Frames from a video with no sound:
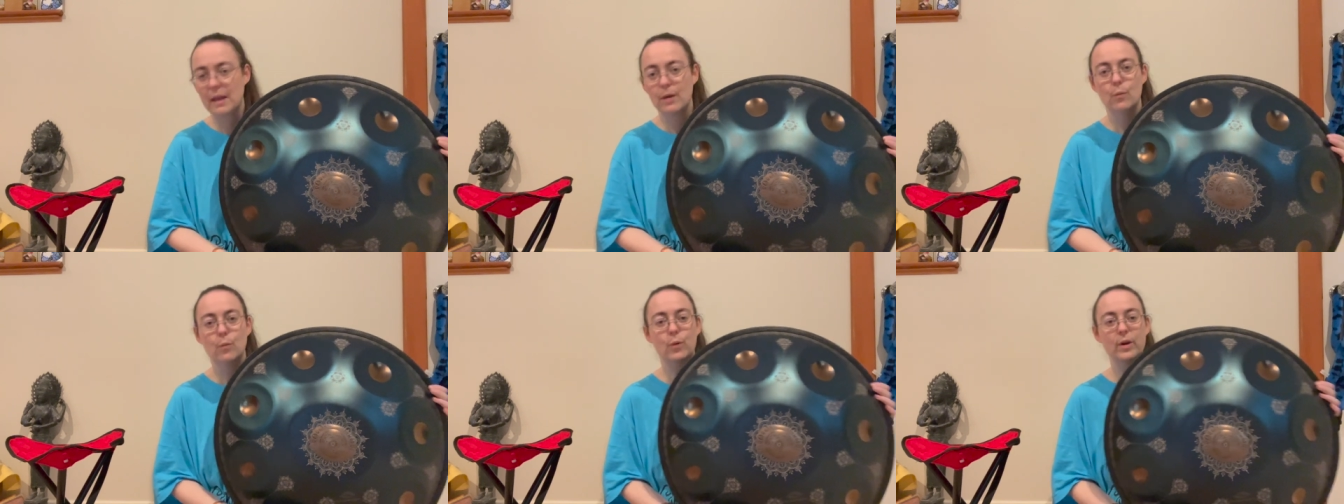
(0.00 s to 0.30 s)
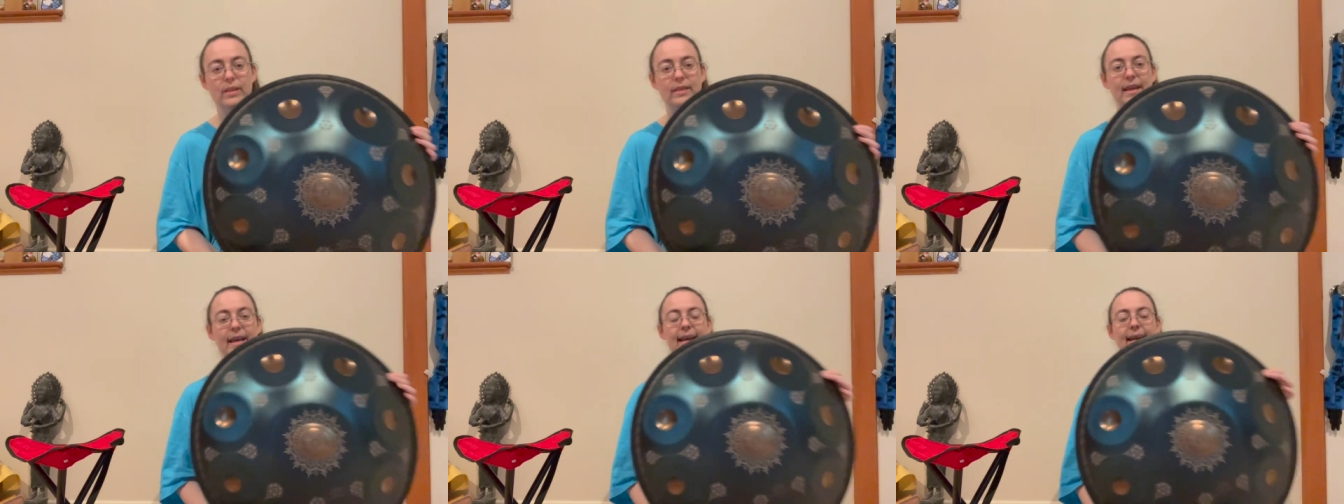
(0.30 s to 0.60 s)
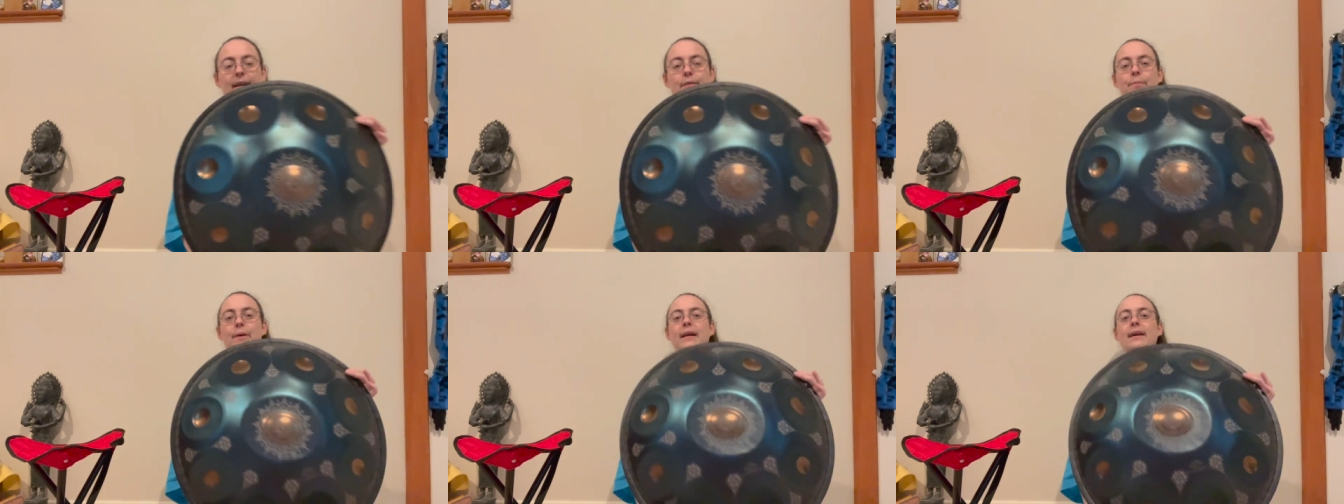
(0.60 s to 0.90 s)
with the
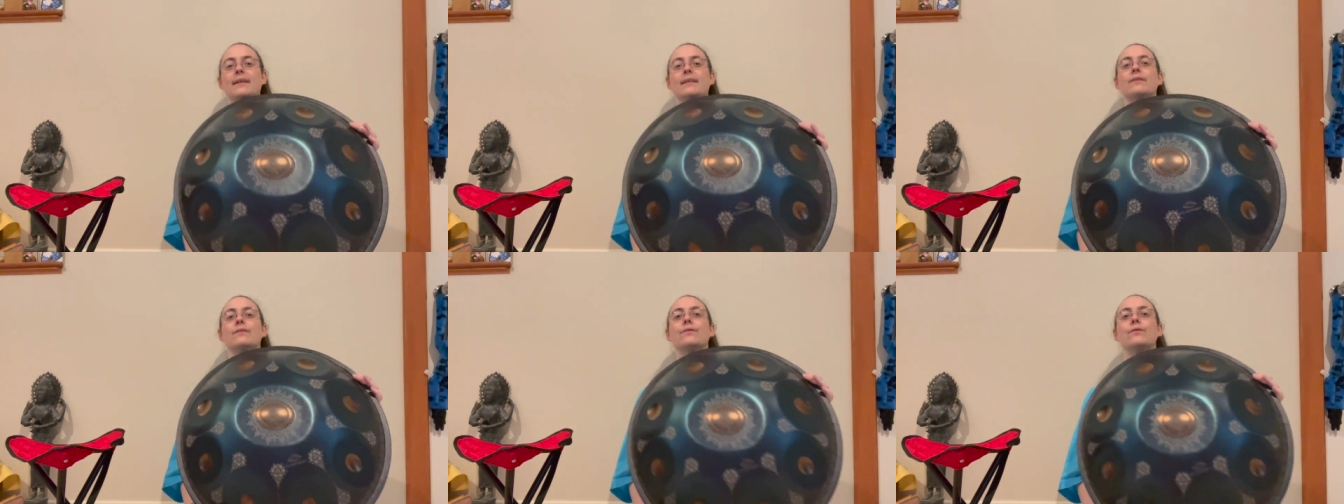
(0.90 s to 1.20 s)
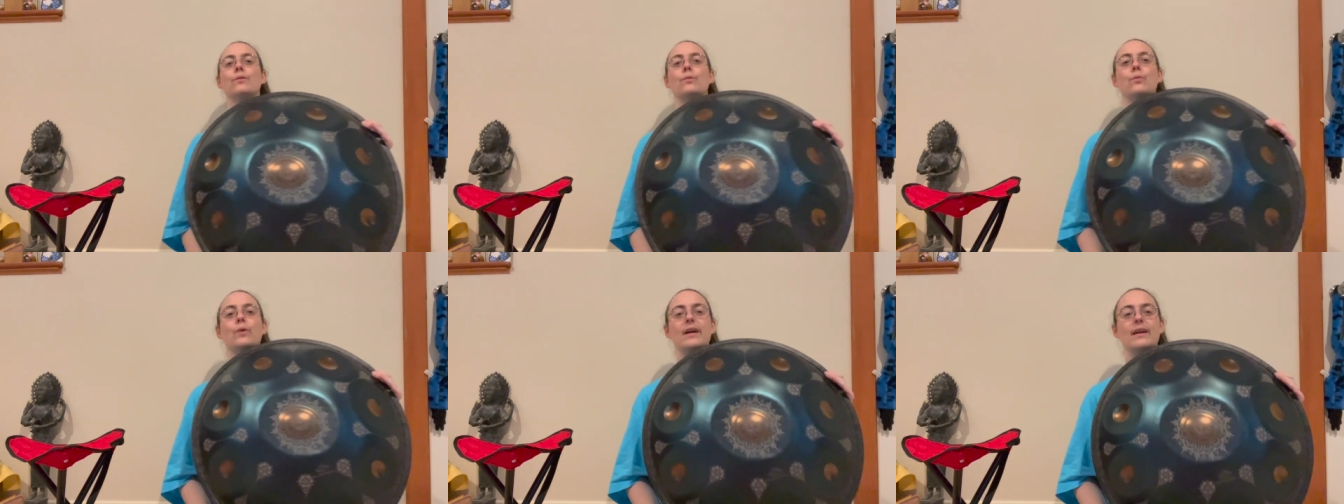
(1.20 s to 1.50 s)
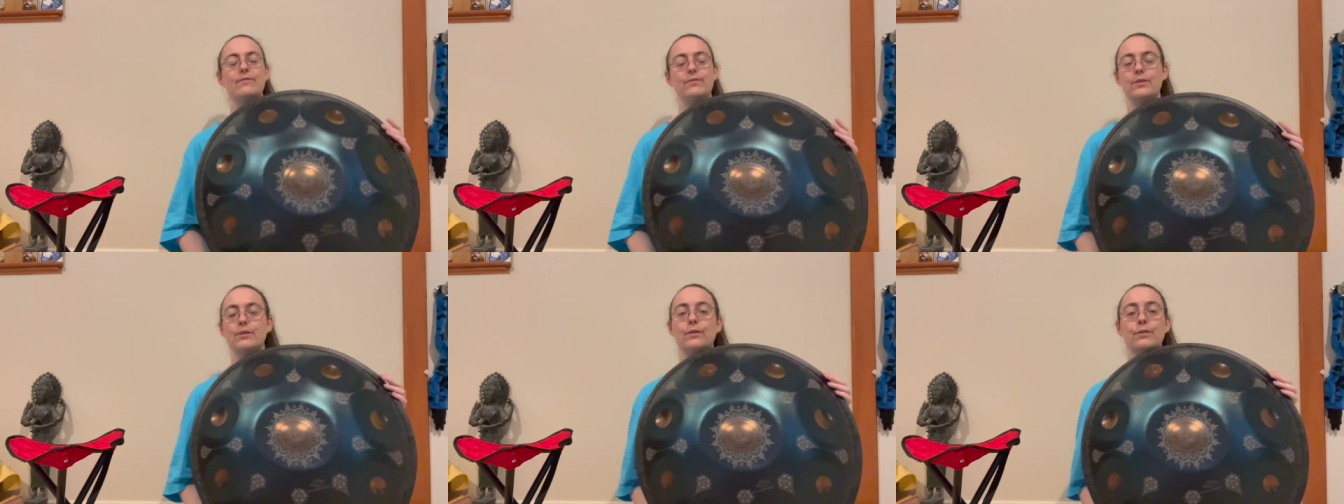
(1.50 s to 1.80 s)
hand pan, the,
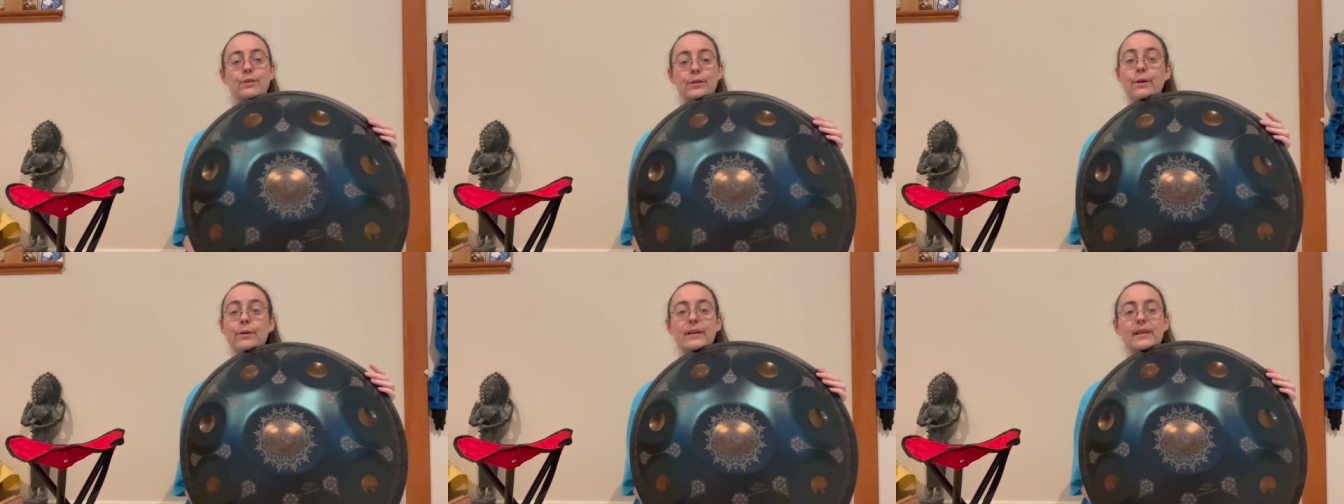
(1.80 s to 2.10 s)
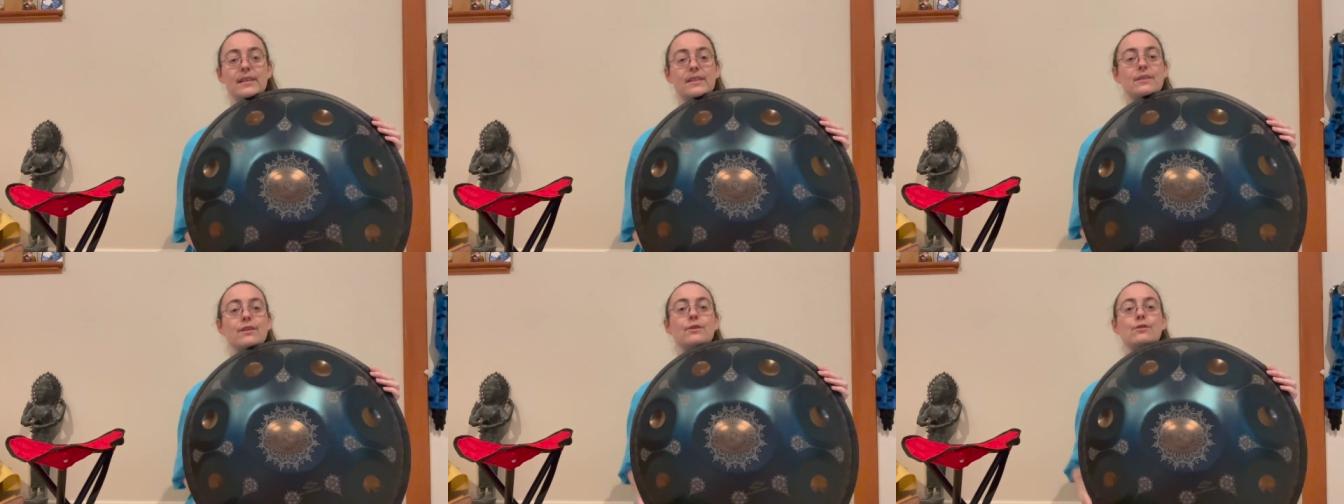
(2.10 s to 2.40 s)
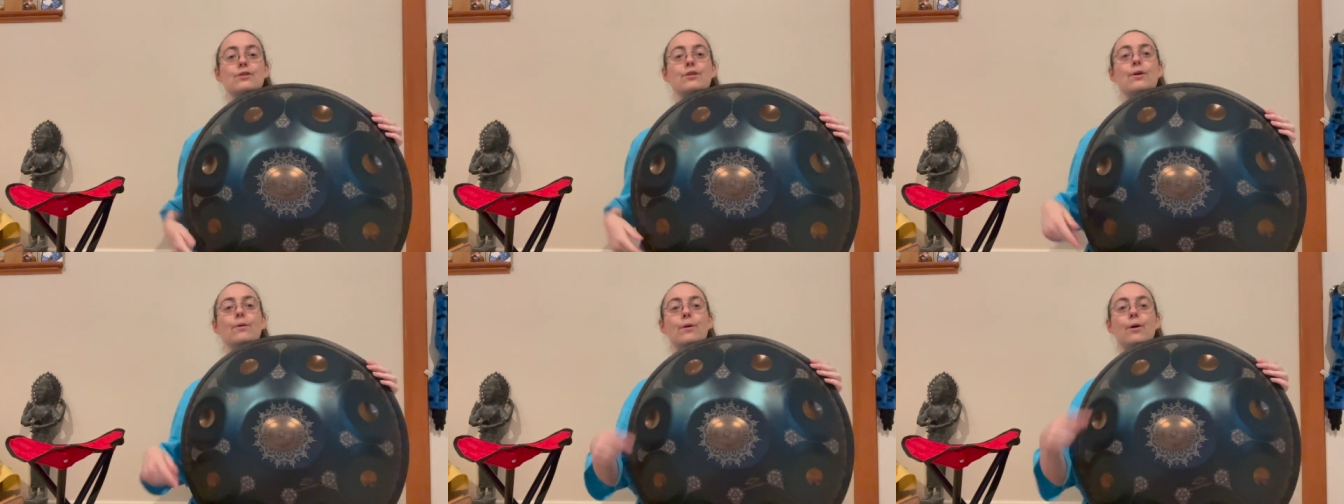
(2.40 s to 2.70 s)
if you'll notice, there's
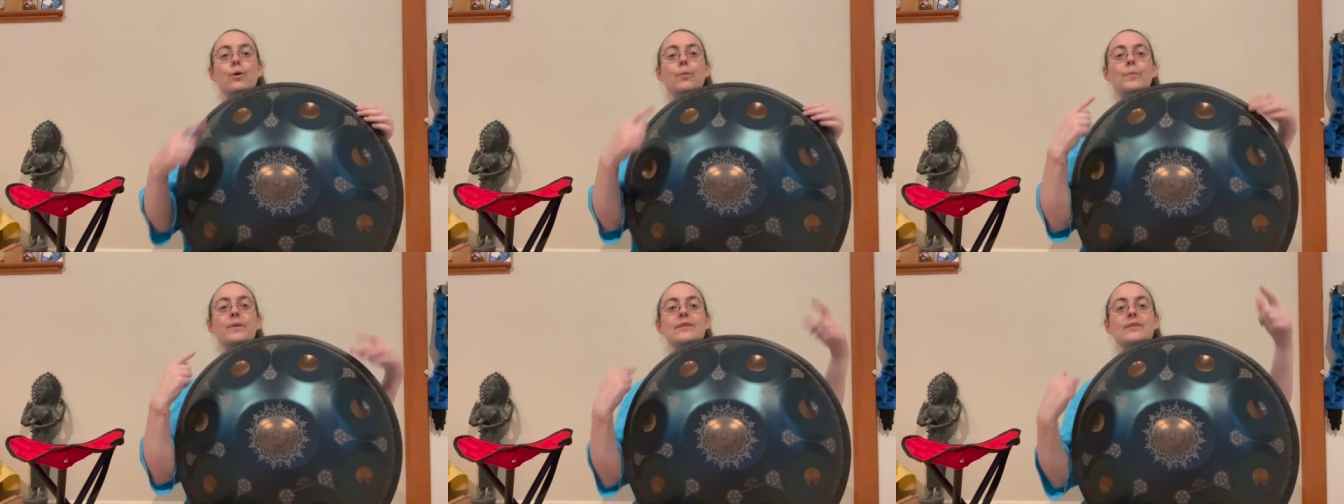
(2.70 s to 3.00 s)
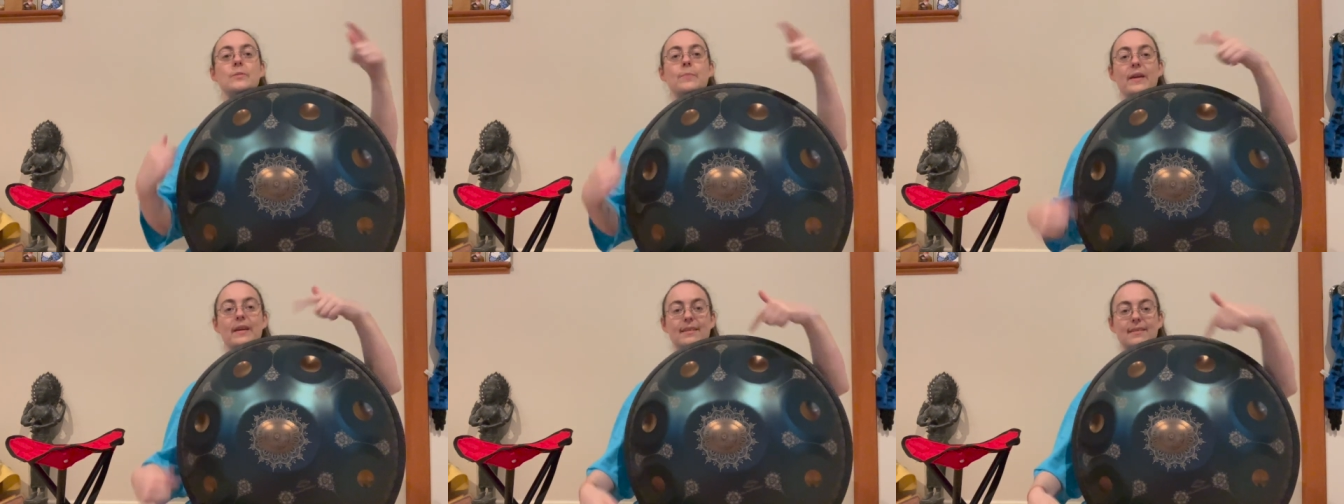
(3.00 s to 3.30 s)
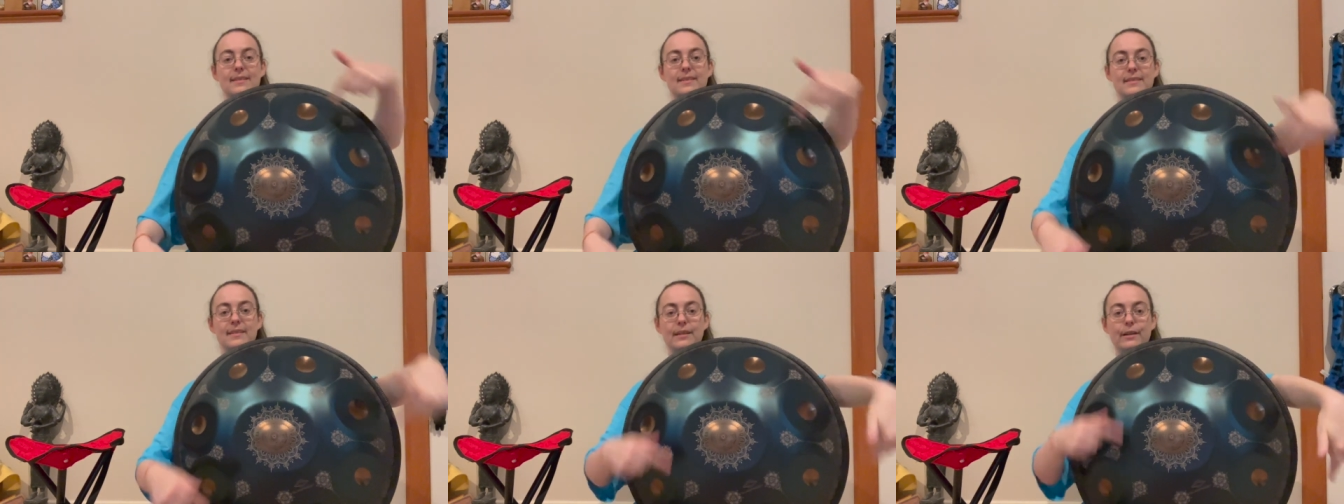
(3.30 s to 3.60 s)
no open
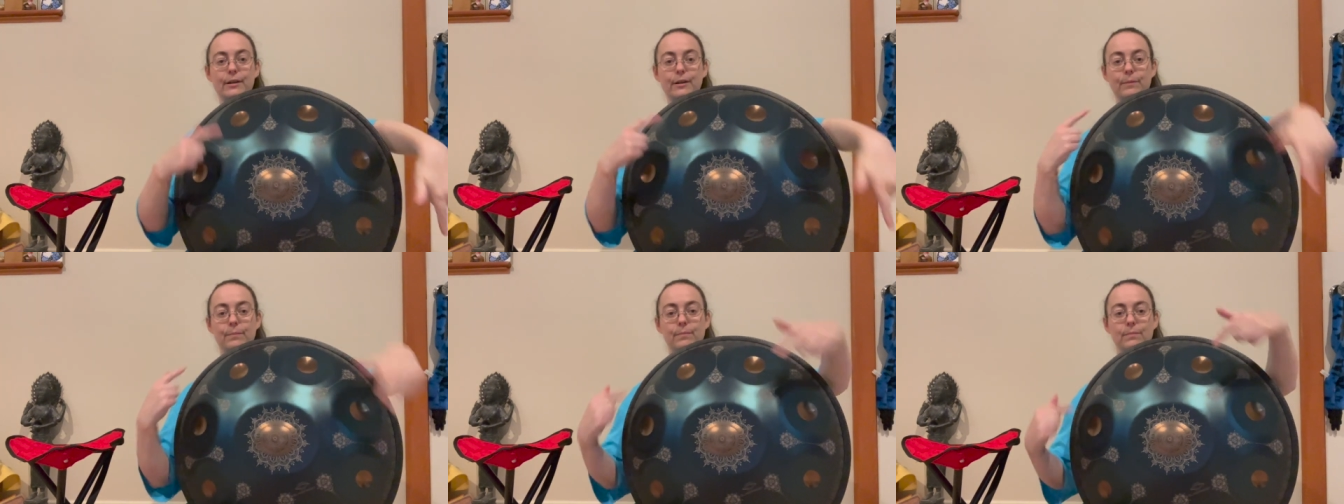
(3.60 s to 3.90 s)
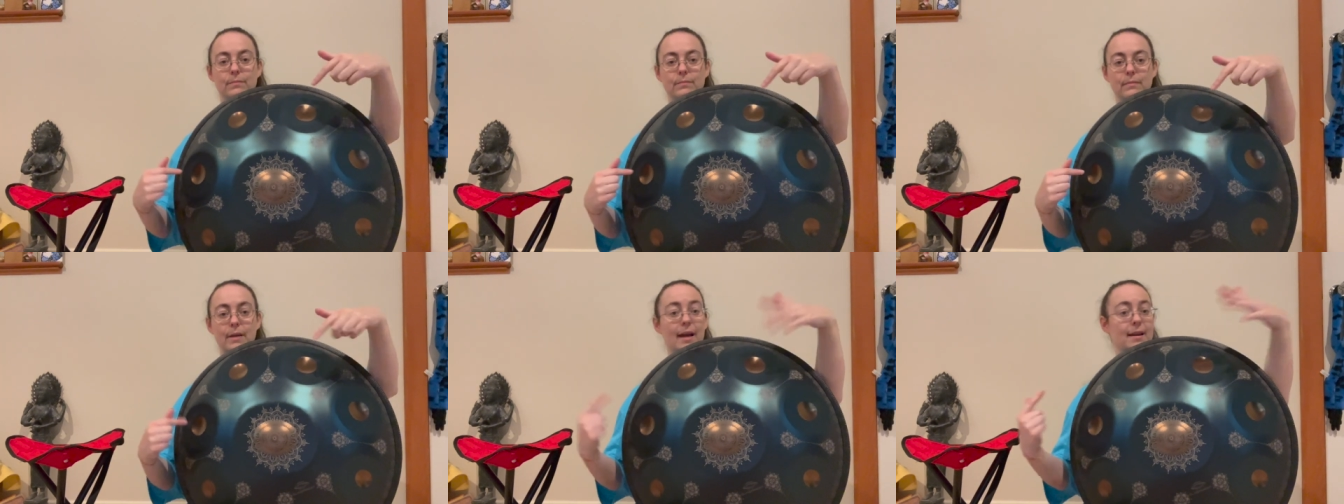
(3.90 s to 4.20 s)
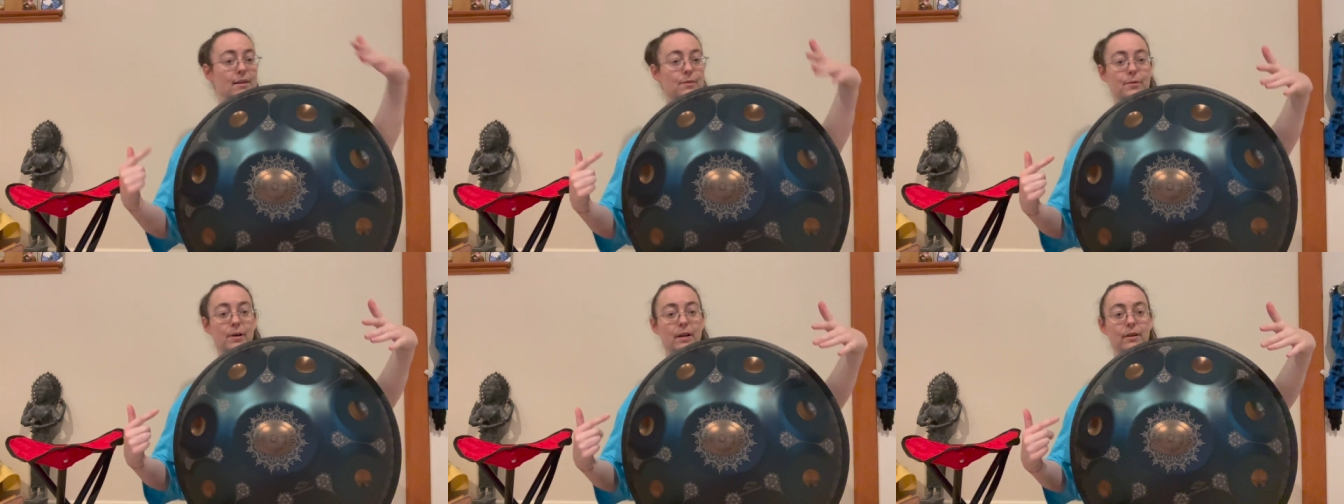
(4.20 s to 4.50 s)
spaces here
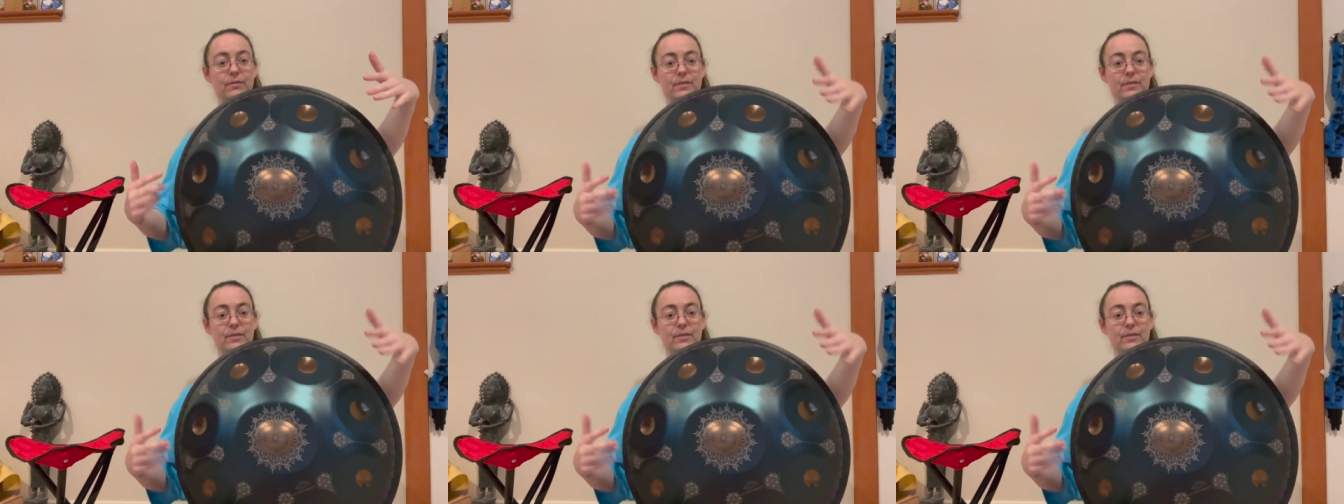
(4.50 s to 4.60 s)
anywhere.